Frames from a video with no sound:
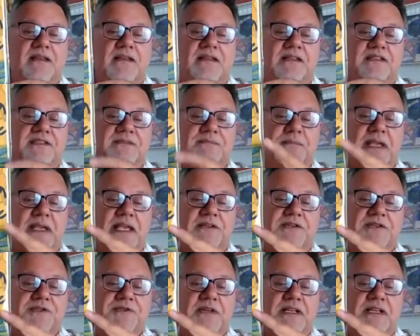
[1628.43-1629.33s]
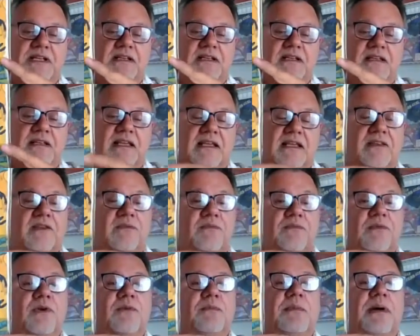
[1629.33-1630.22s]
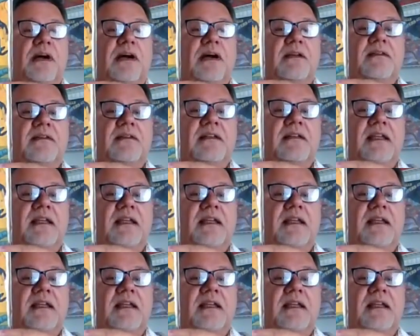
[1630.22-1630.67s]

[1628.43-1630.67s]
That's Mandrake and the Robot.